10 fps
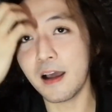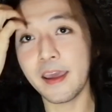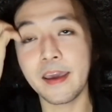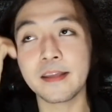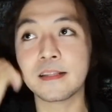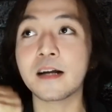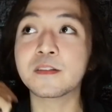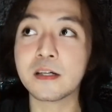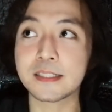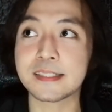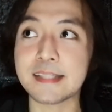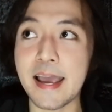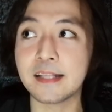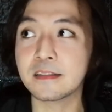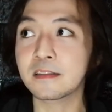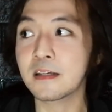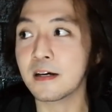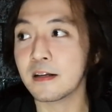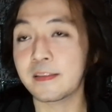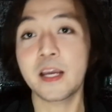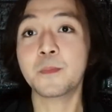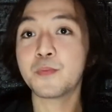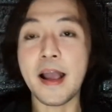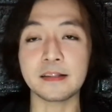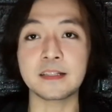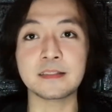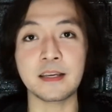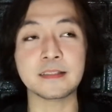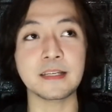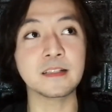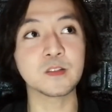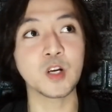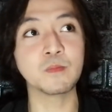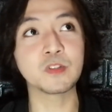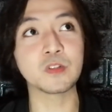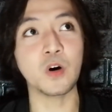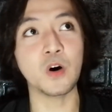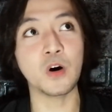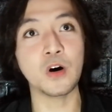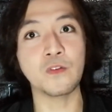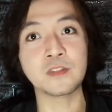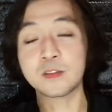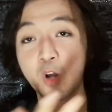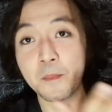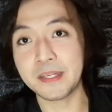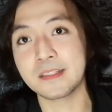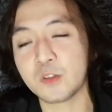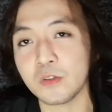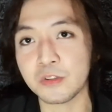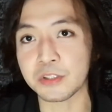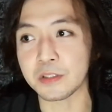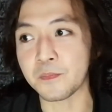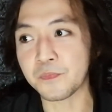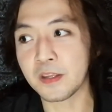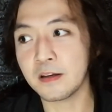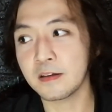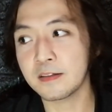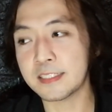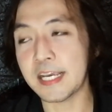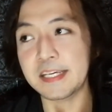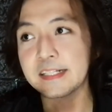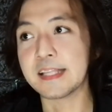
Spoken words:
and understand their practices in terms of the dominant culture, saying